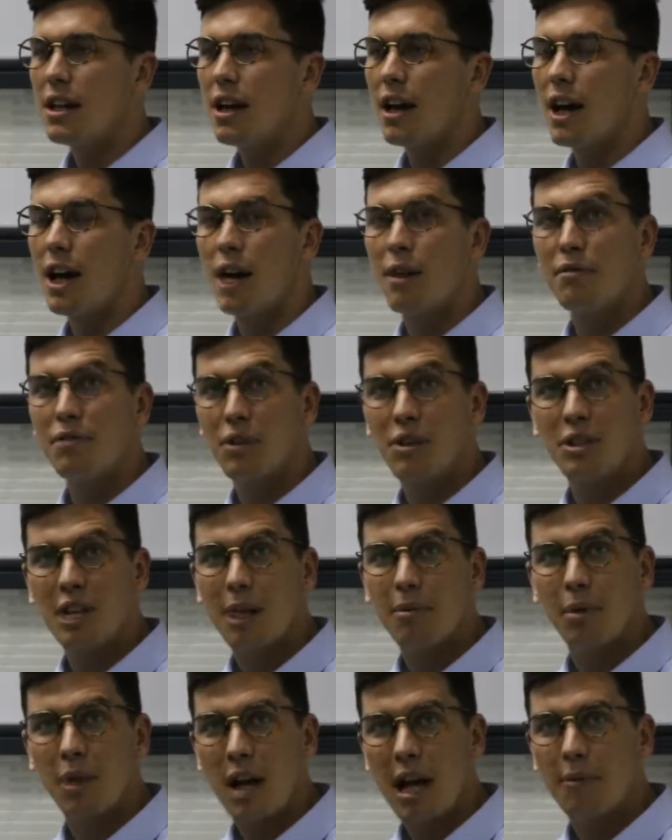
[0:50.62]
for
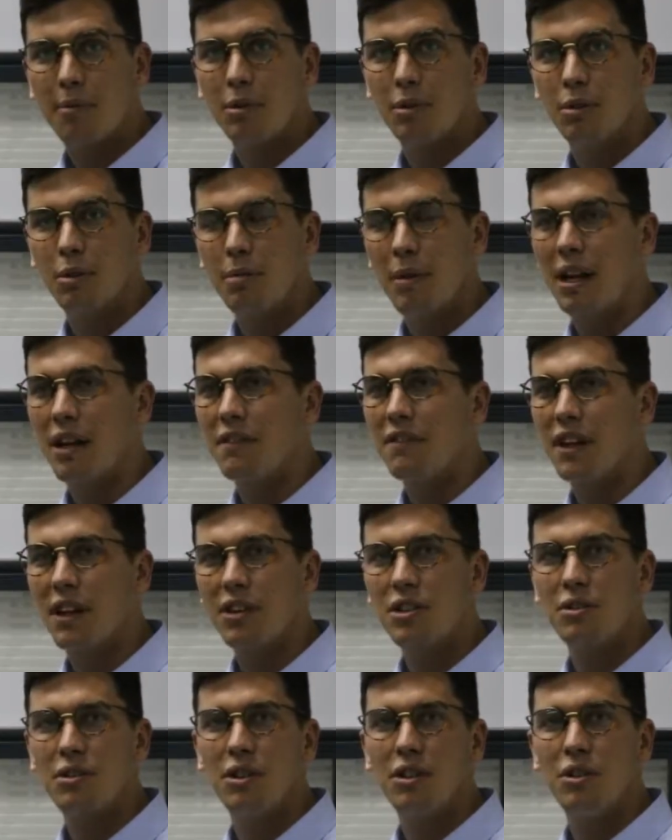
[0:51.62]
example, Apple will
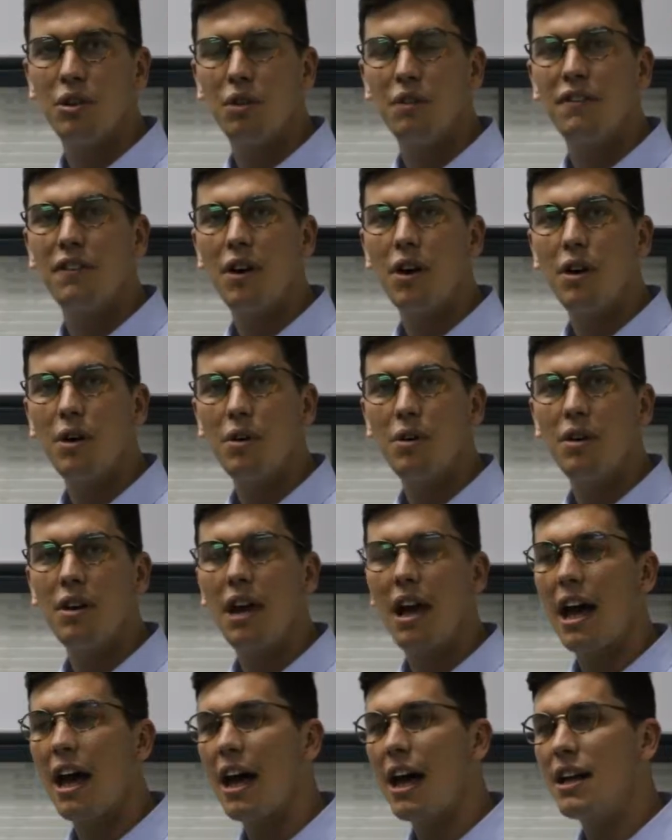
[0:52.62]
manufacture a new phone
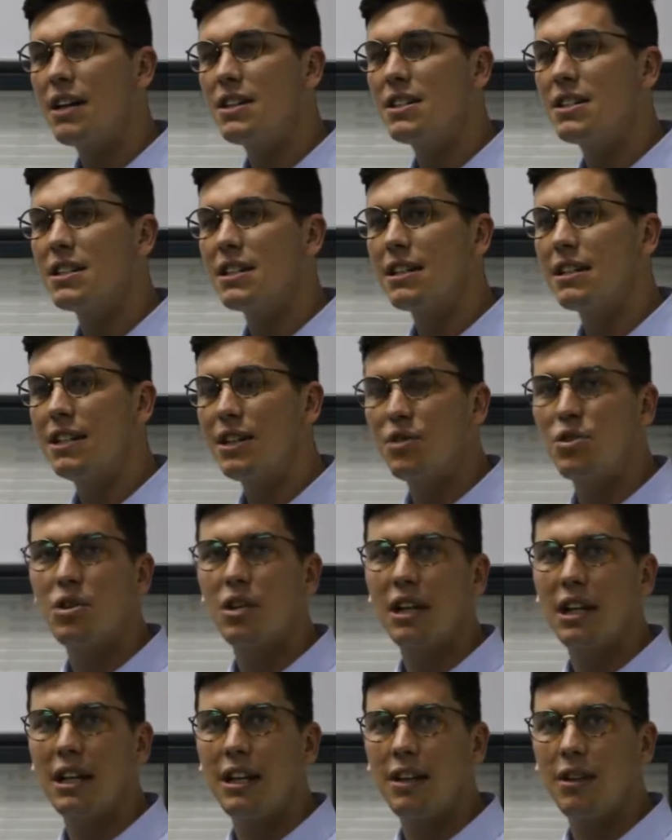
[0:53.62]
and
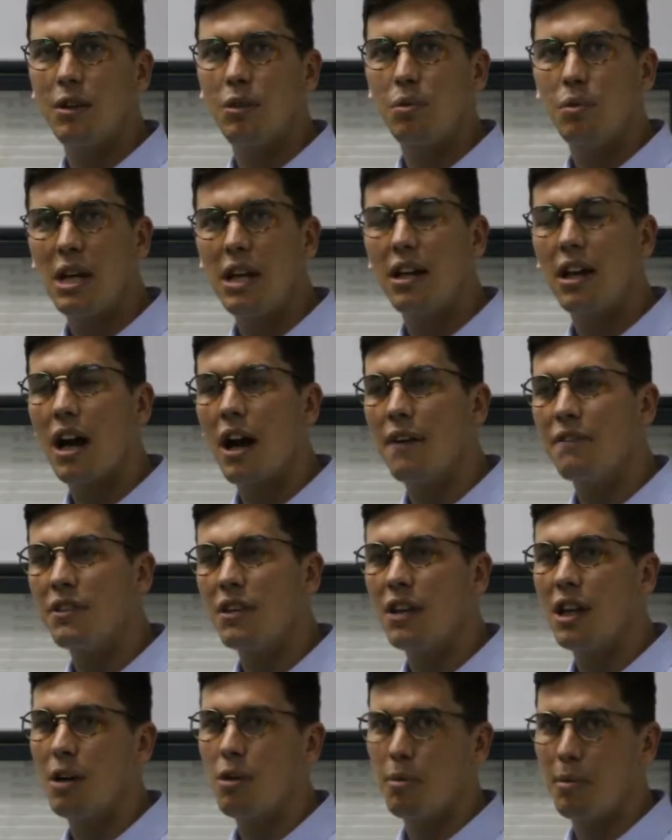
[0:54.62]
literally the week after
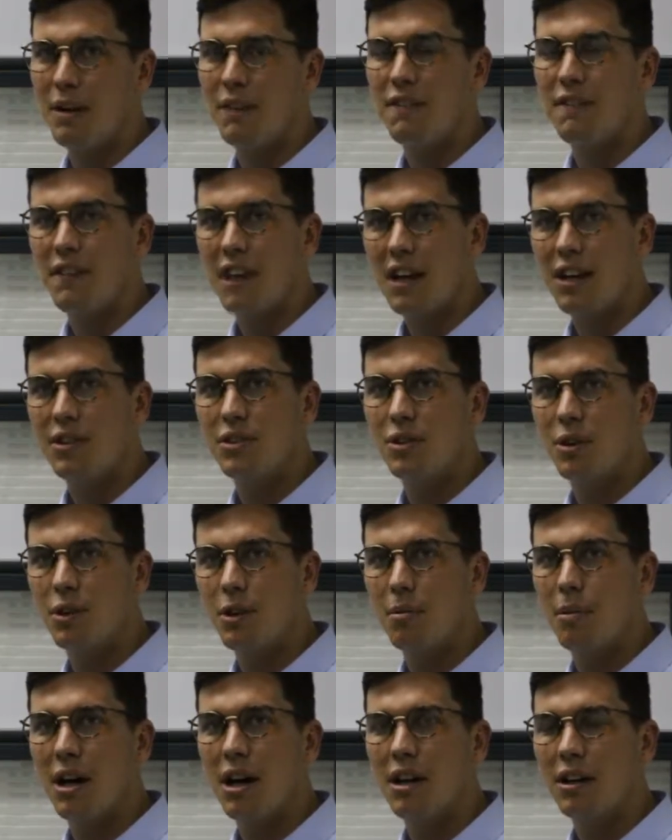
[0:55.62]
there will be fakes on
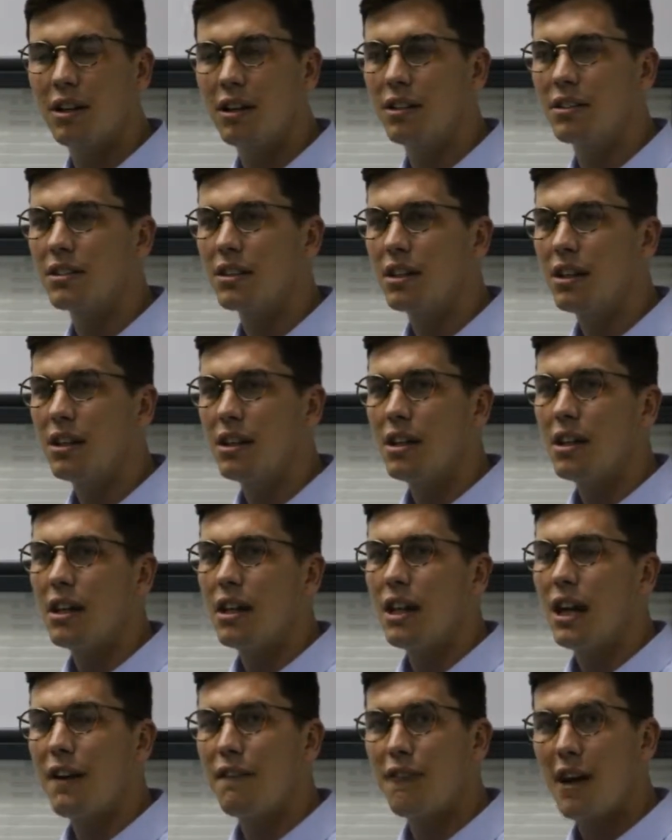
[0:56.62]
the market.
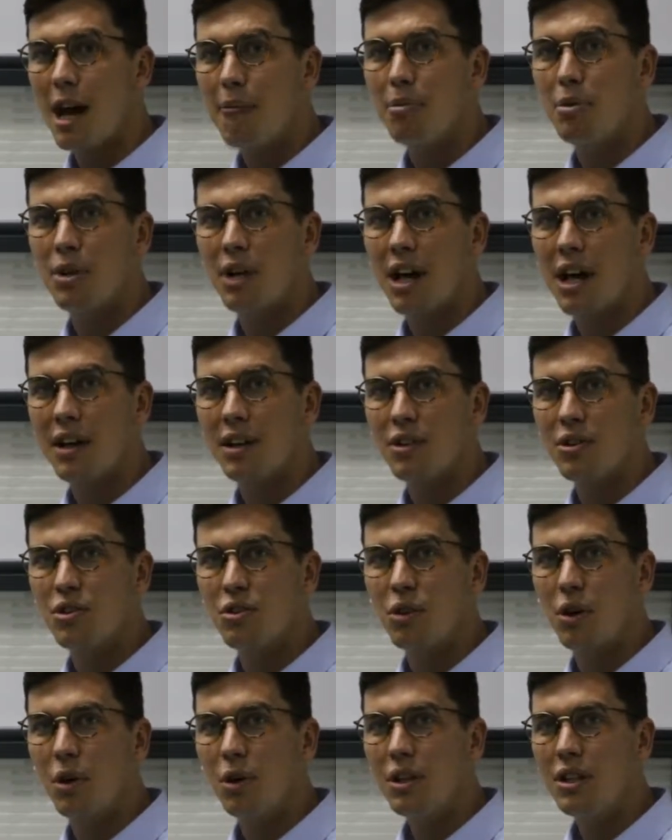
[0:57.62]
If Apple can't
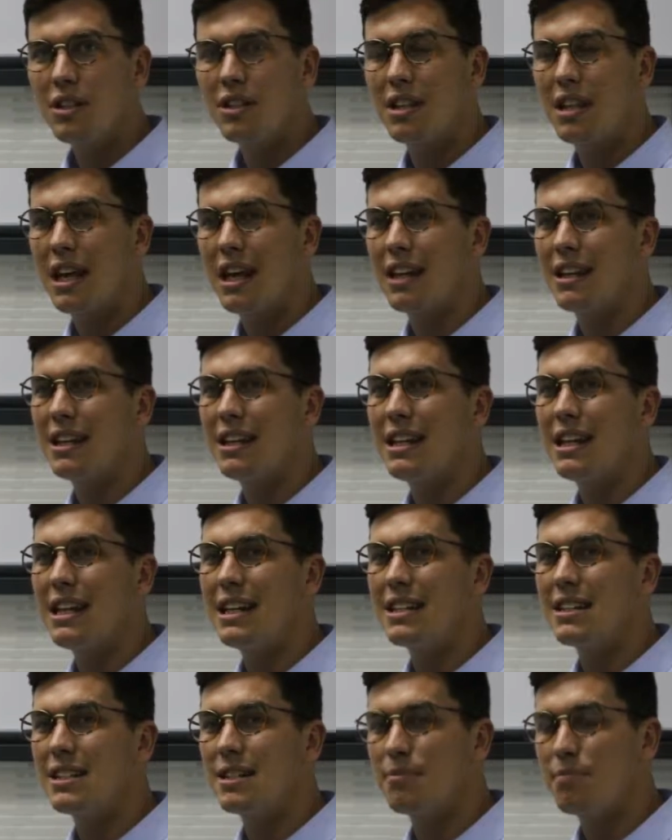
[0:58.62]
control it, then
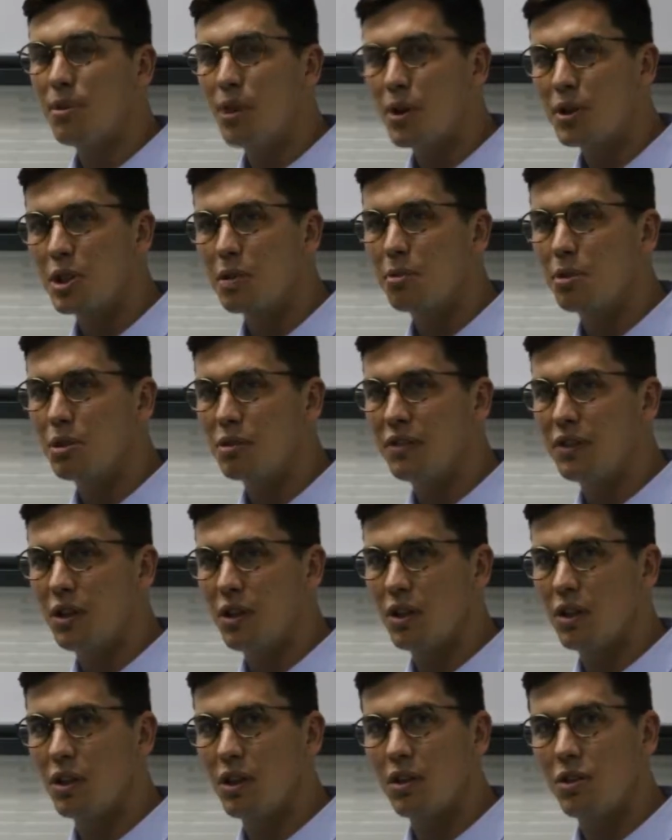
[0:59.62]
it's impossible for
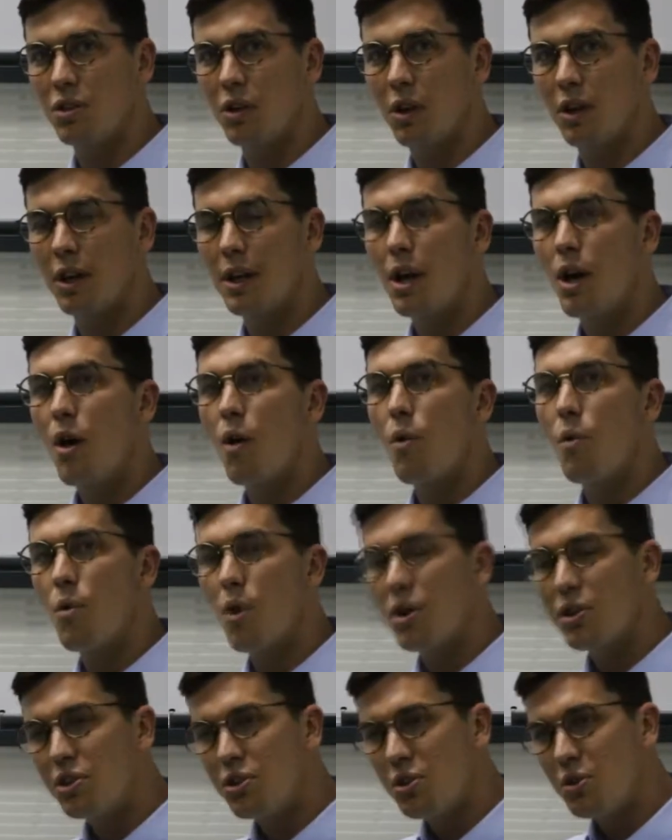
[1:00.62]
you to control it.
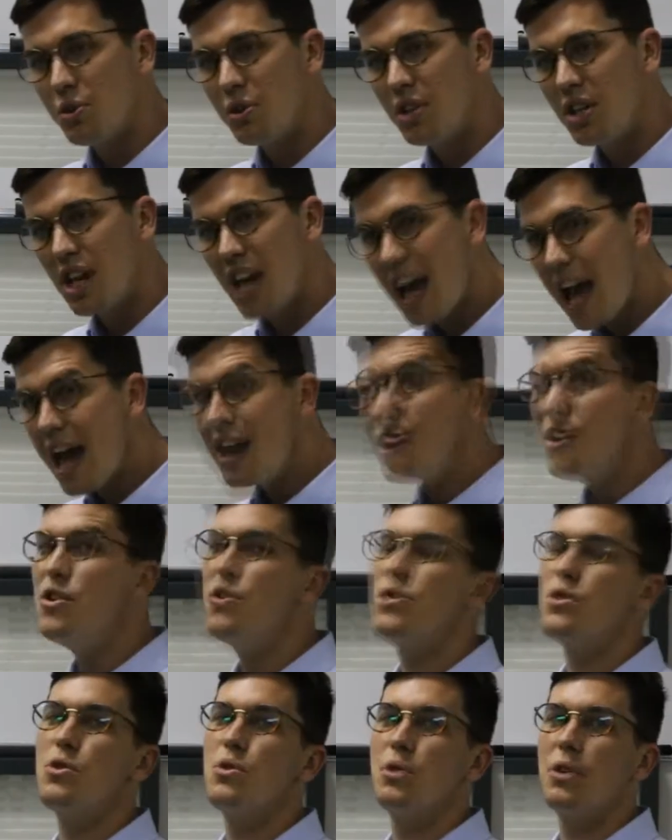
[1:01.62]
What you can
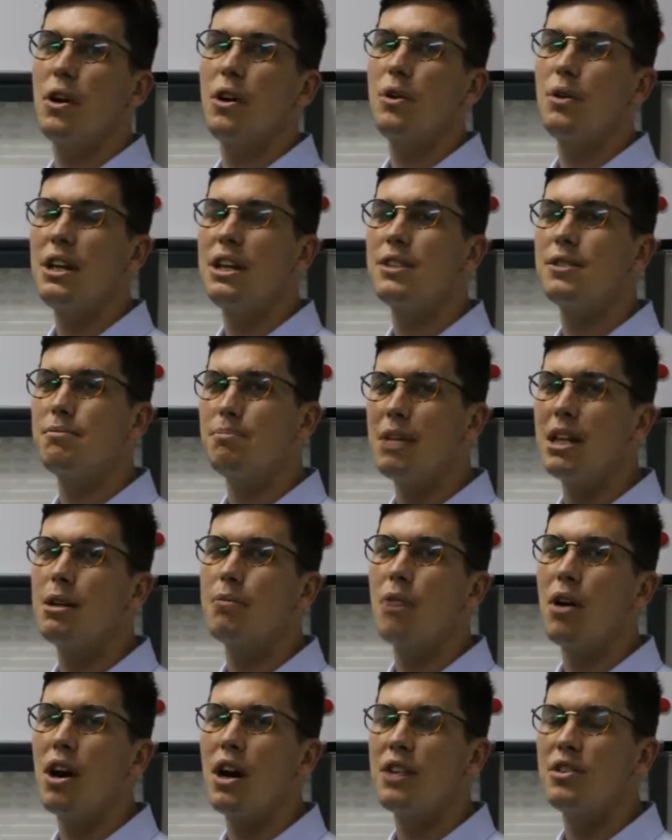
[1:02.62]
do though is
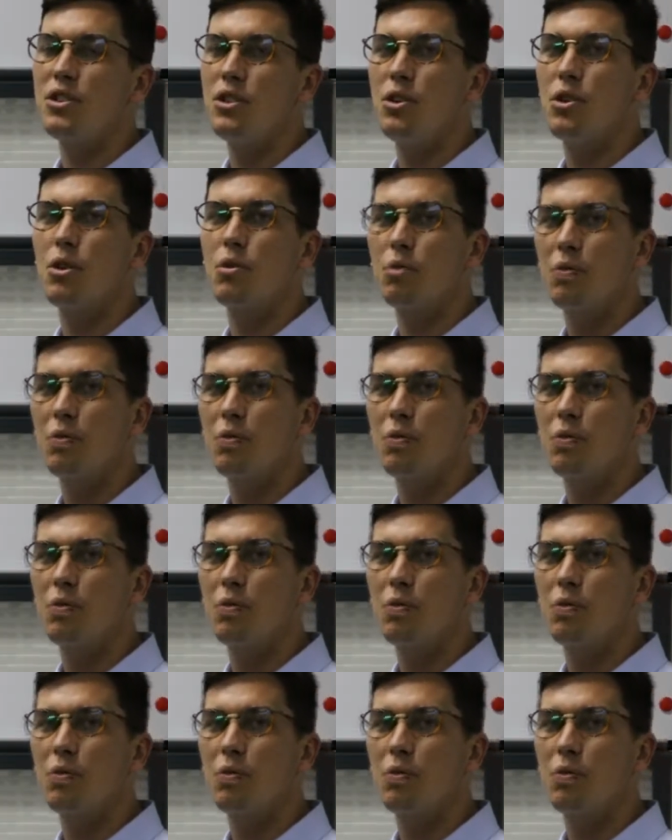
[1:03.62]
minimize your